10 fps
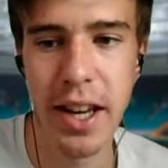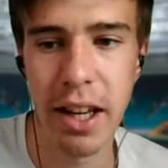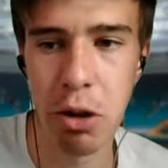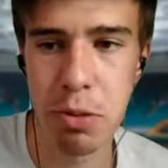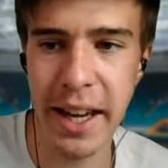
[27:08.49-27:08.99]

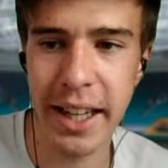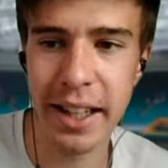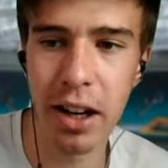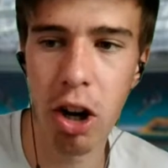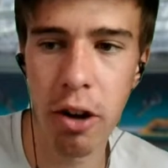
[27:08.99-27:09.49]
He was making
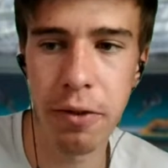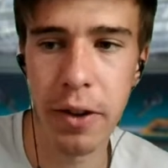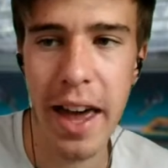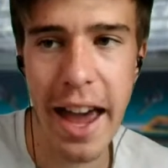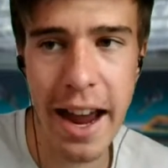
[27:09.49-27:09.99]
a lot of
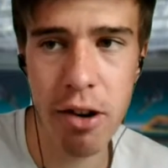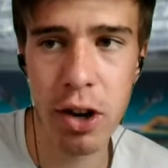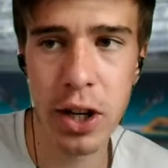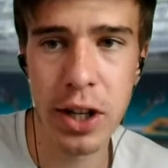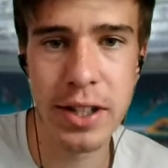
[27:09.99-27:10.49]

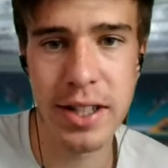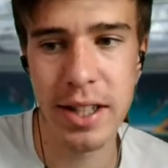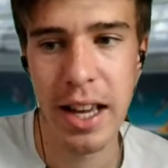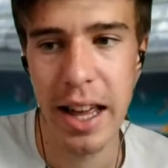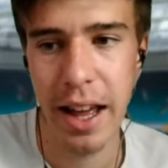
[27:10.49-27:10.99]
errors
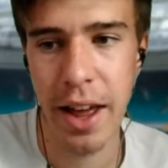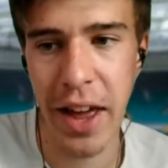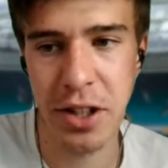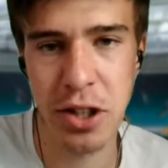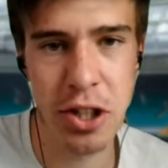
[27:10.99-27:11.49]

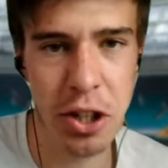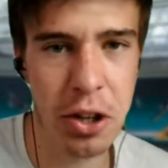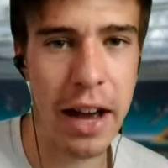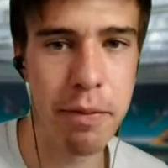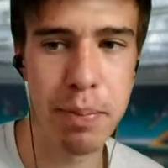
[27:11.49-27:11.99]
that
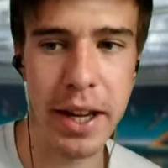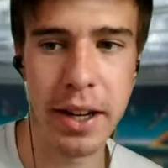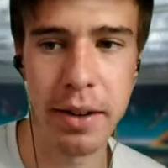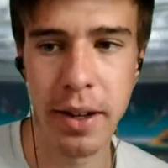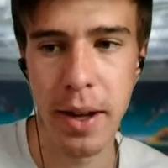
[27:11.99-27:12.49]
shouldn't have
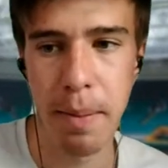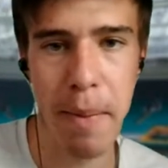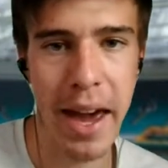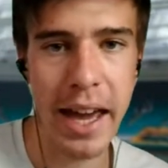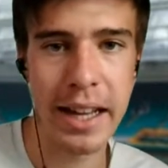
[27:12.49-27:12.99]
been
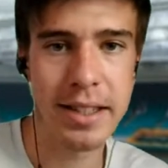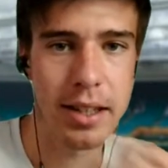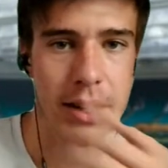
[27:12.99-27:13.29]
made,